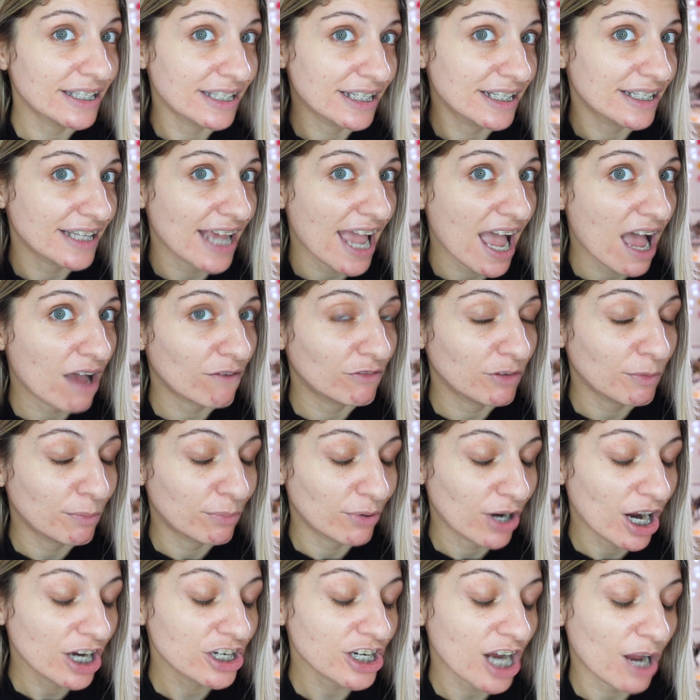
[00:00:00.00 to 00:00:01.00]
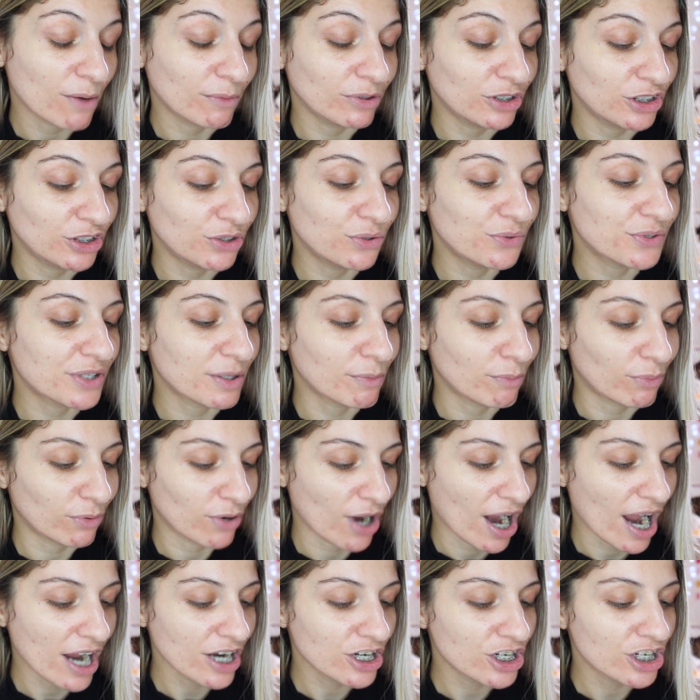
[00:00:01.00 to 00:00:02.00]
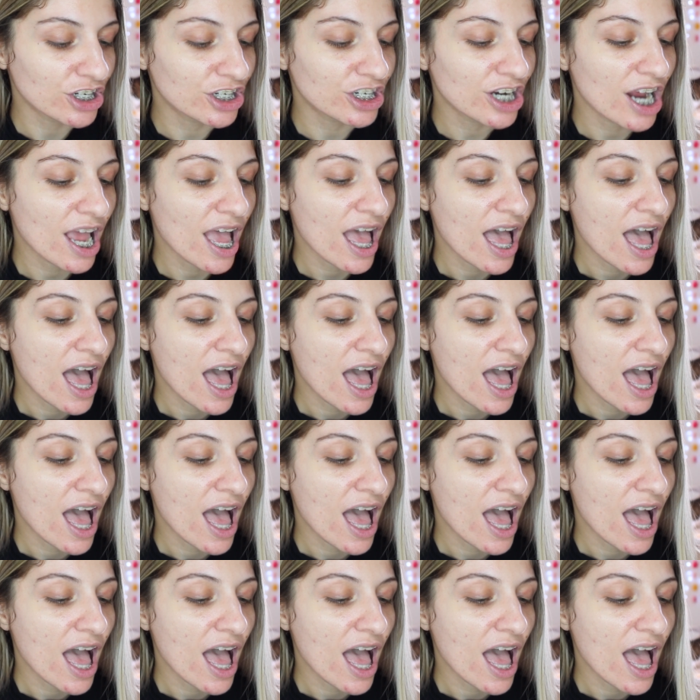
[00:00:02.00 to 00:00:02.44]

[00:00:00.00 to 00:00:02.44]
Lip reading: since I have the brush, I will use the brush,